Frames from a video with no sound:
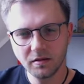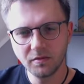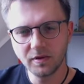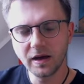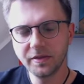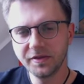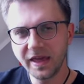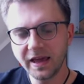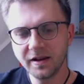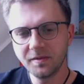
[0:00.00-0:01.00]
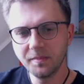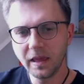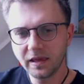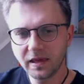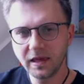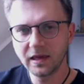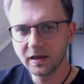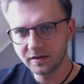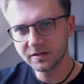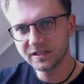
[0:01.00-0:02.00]
rather than making
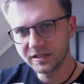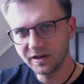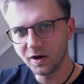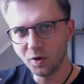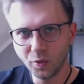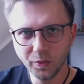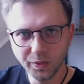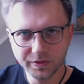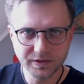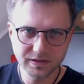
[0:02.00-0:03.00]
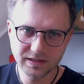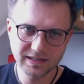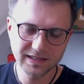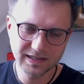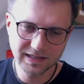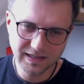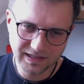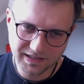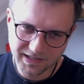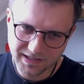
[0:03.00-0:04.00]
own
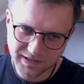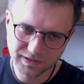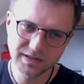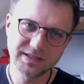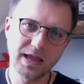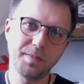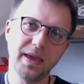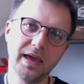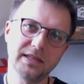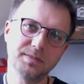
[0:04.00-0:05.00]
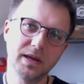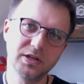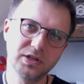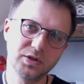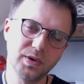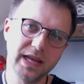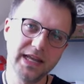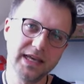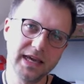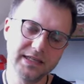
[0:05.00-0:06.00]
snappy hex mesh
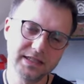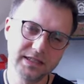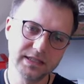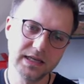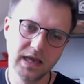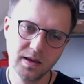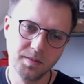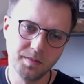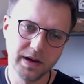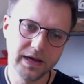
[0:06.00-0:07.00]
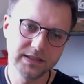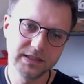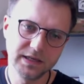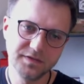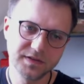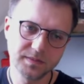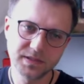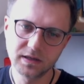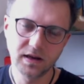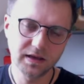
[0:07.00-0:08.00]
training cases. But if
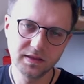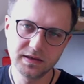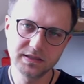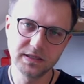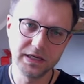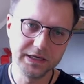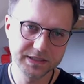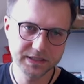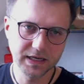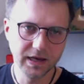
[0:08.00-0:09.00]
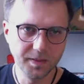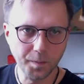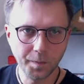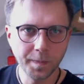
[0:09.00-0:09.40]
something like this is um,